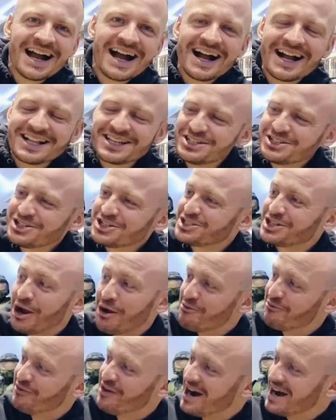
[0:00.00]
And you just
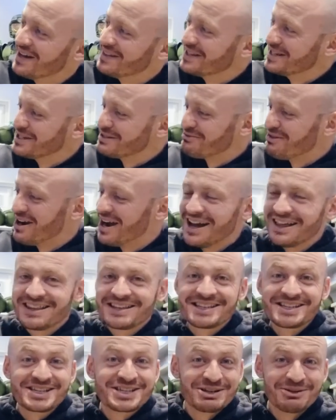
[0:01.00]
don't find these, right?
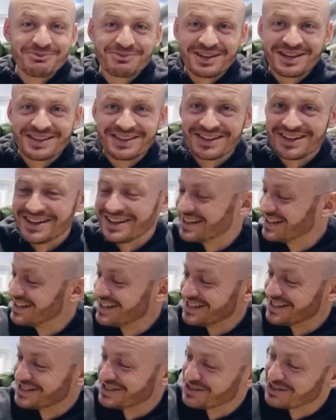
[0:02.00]
This is something that
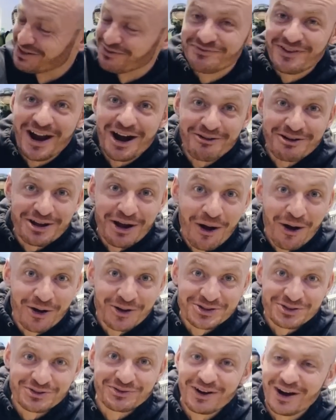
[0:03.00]
is just very
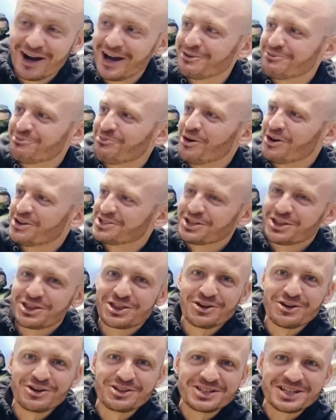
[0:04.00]
hard to find. What is a
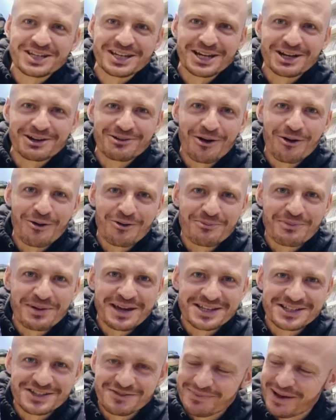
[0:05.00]
30-year-old
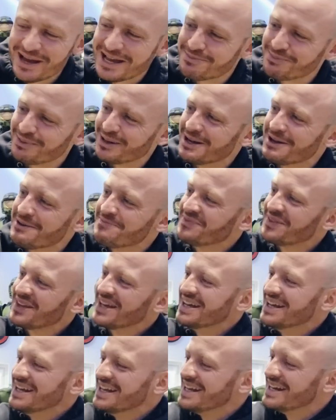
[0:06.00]
piece of paper?
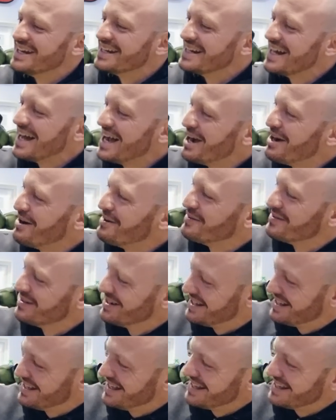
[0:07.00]
Now,
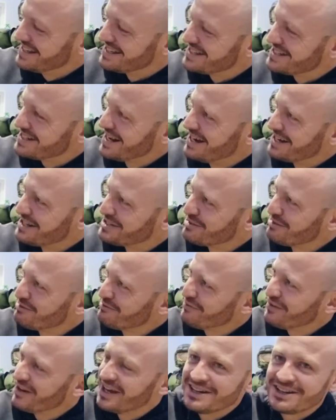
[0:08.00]
it is slightly
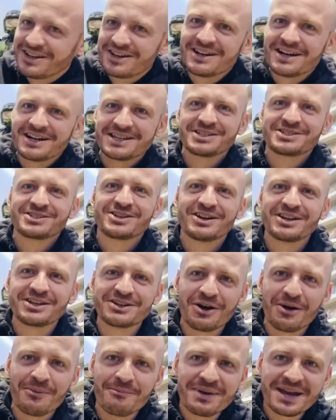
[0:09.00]
sun-faded and it's certainly
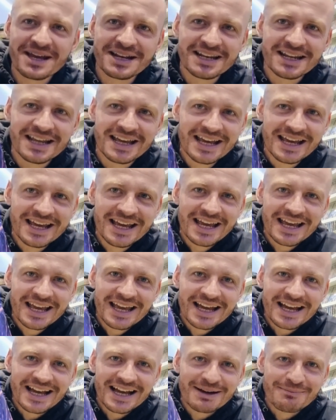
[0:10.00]
not mint,
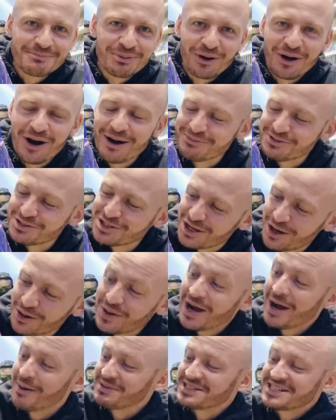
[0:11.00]
but I'm
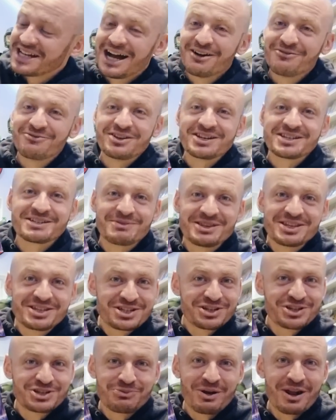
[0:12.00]
so happy to have this. I mean, this
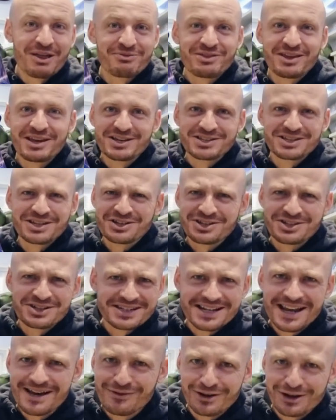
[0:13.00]
is just one of the things that you're just
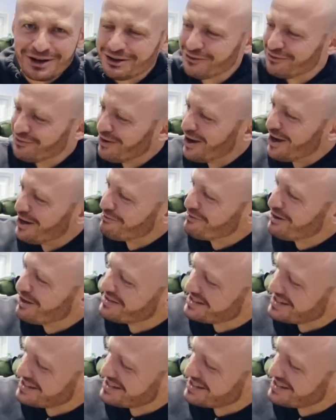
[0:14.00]
never going to find, right?